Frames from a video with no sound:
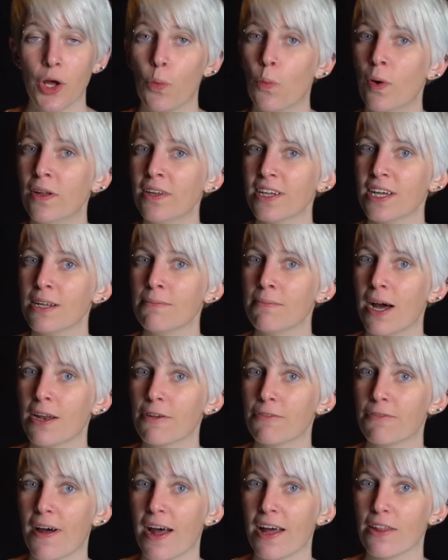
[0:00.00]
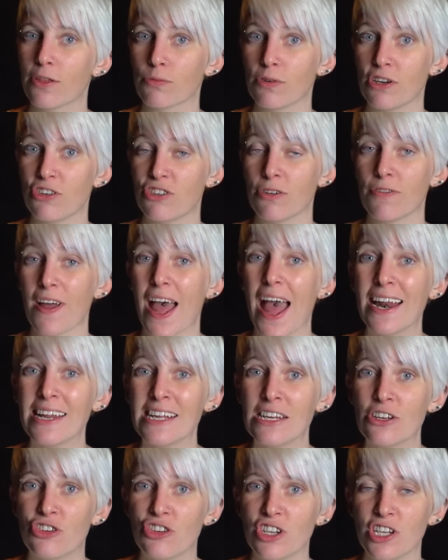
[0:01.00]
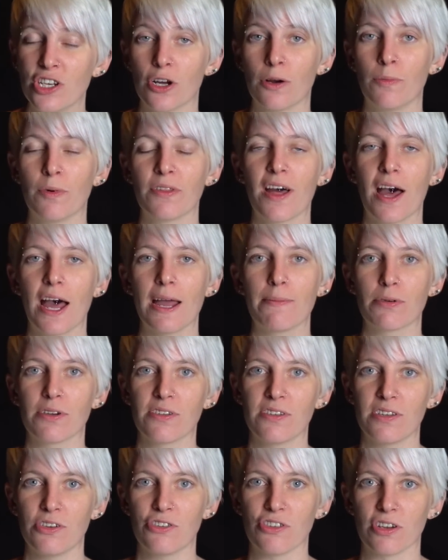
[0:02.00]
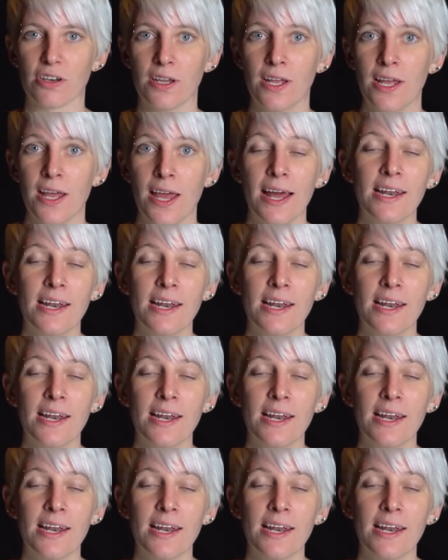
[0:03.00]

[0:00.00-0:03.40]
one that can modify the region of any genome with high precision,